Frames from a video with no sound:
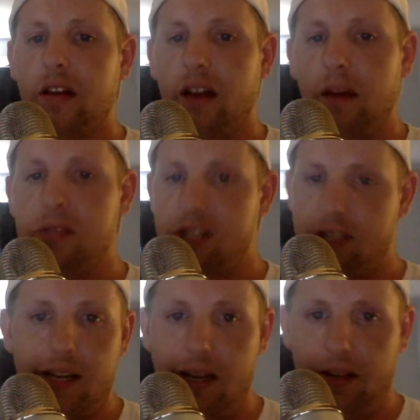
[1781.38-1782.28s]
I'm just
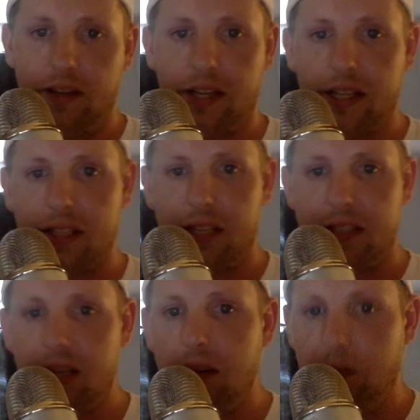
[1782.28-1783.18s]
saying, like, it
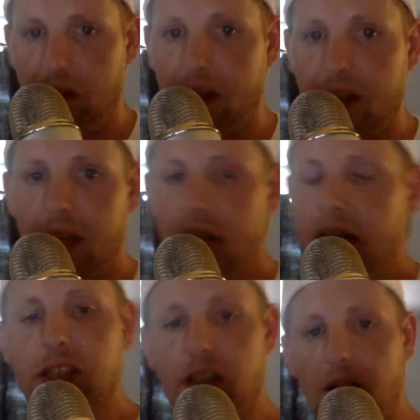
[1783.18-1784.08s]
seemed like
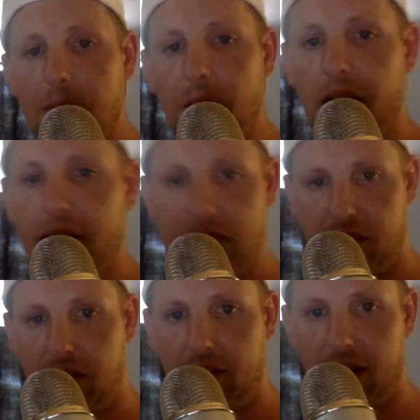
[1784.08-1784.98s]
he saw mine and
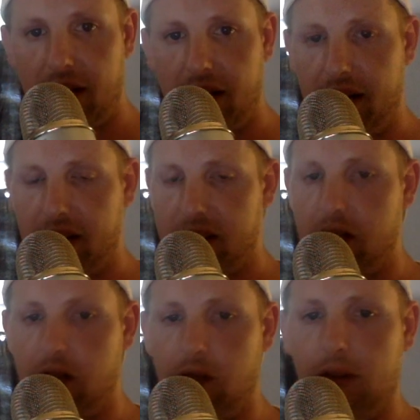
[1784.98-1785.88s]
saw that I had next to
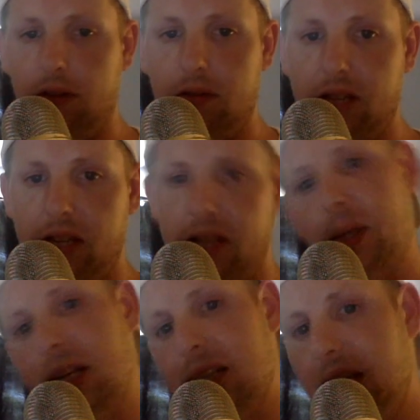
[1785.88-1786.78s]
no views. And
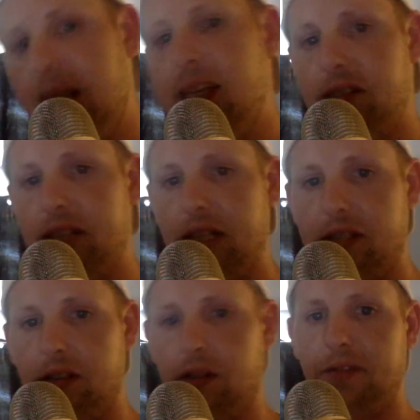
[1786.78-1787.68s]
because he has next
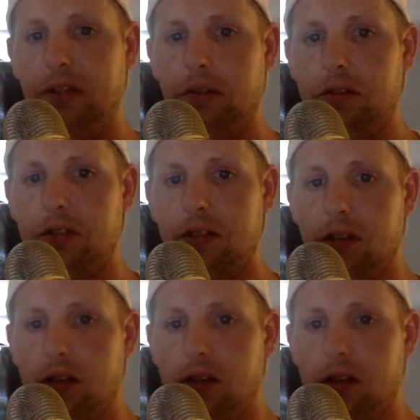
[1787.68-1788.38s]
to no views,